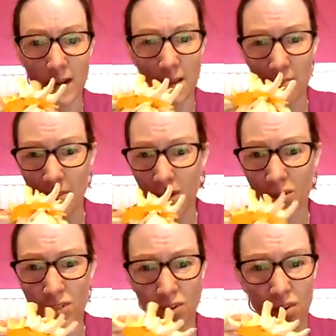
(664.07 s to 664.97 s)
Like
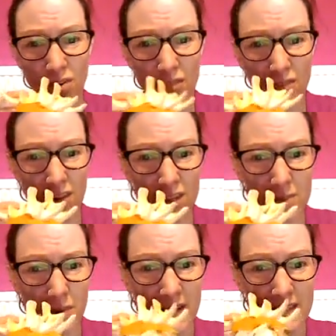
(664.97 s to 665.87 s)
most of the
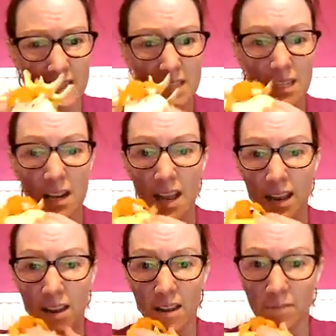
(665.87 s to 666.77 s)
vertebrae is this
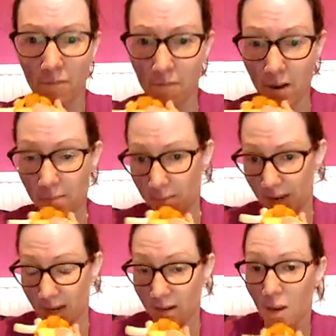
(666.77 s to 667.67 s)
like front
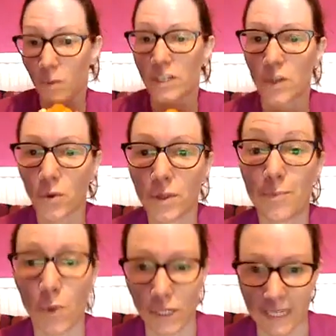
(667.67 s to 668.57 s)
bit, which is called the
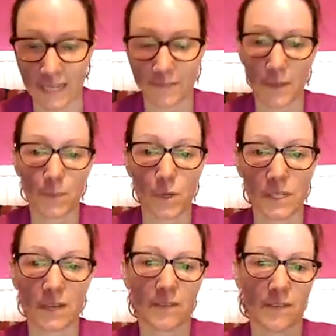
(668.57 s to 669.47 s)
body
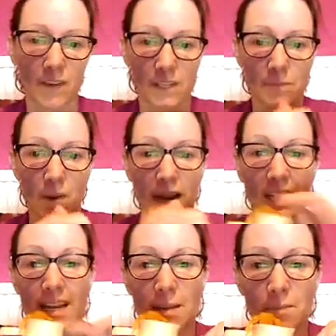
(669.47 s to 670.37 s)
of the vertebrae.
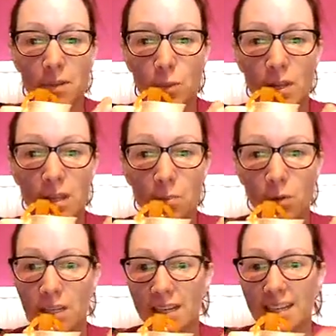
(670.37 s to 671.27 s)
And in between the
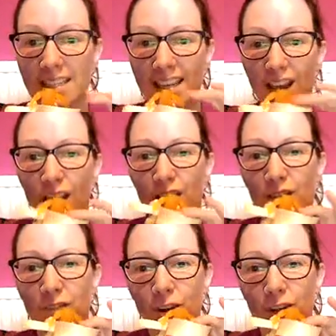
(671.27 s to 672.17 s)
bodies,
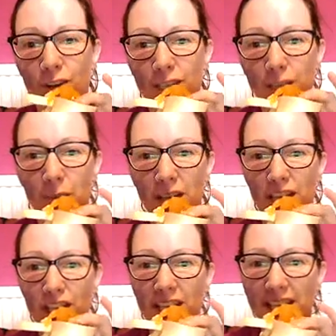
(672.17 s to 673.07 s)
you've got your
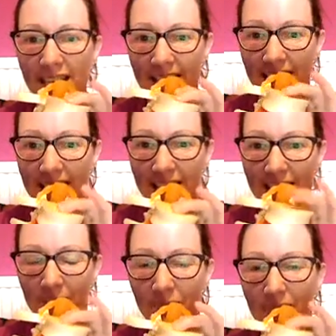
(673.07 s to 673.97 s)
spongy
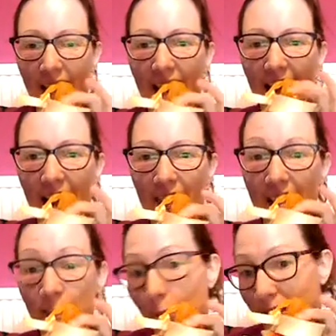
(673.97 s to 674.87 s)
discs. And
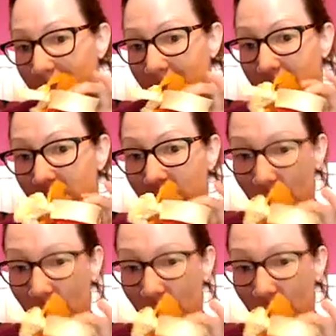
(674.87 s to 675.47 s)
that's what the discs are.